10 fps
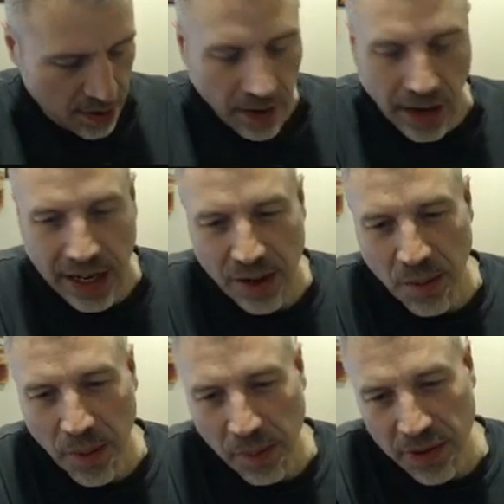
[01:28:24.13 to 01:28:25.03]
I can
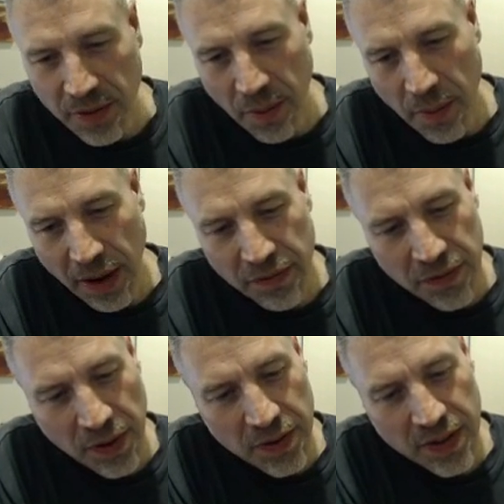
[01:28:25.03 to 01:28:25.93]
remember some of my
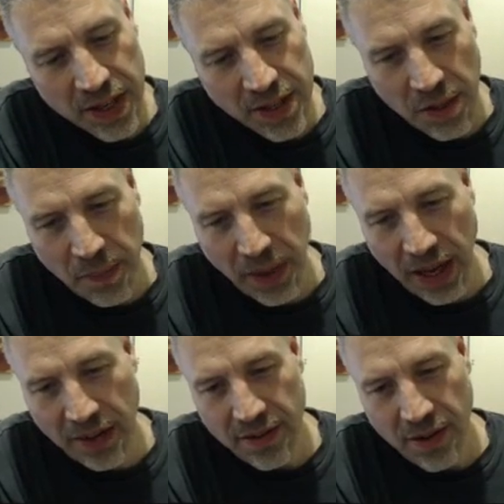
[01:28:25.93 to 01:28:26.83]
first digital
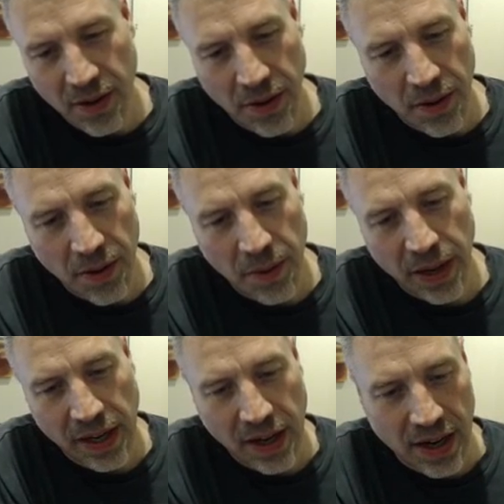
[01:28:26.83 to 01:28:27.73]
paintings though. Oh
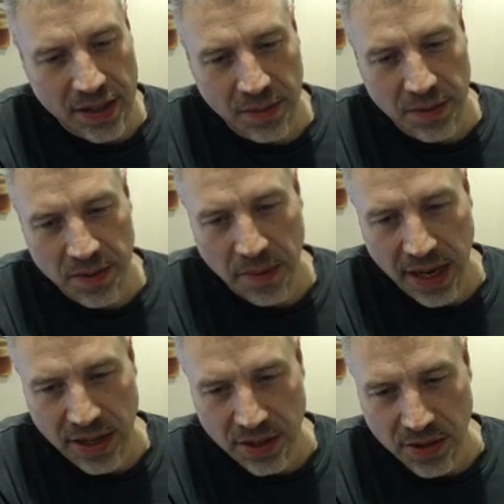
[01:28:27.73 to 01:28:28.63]
my gosh, it was a
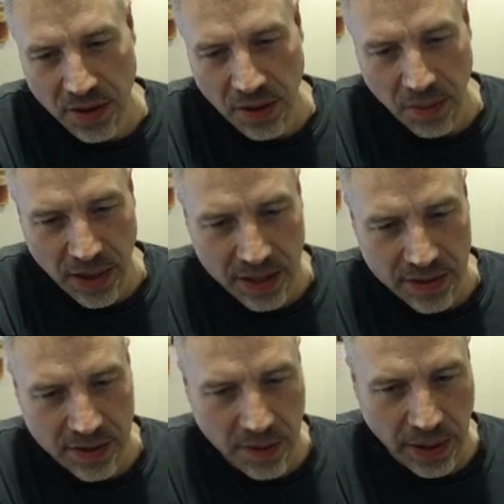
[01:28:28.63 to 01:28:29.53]
major struggle bus
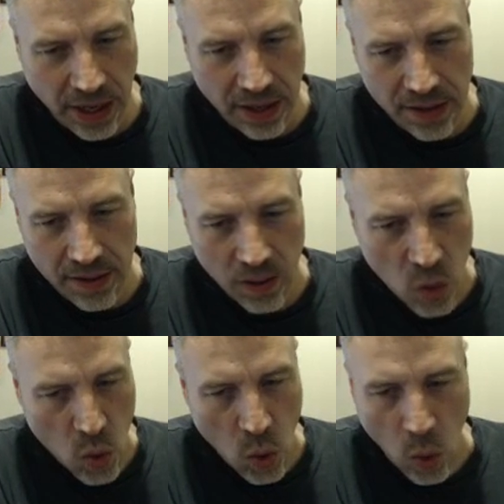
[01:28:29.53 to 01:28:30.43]
though, man.
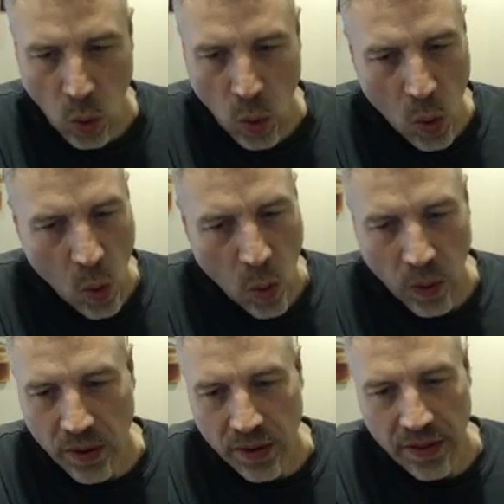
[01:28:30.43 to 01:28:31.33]

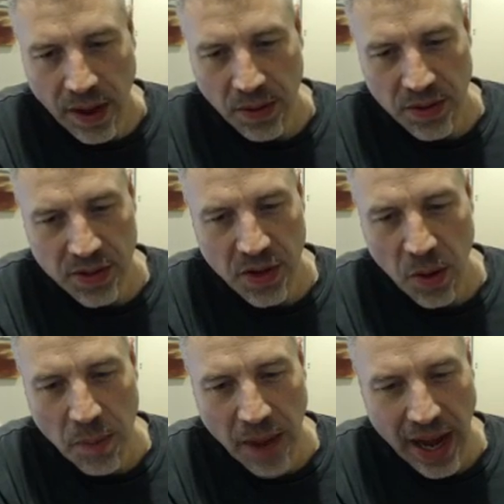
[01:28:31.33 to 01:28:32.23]
They were so
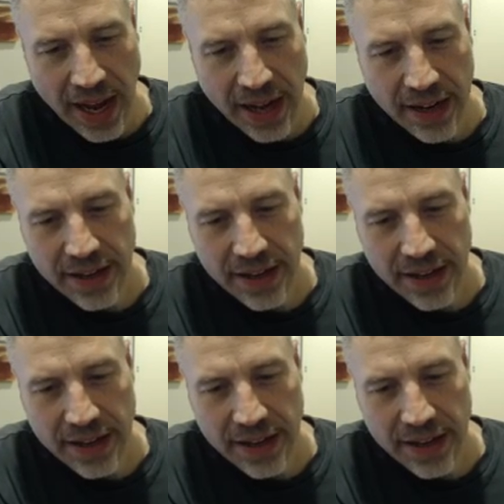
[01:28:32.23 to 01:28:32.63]
bad.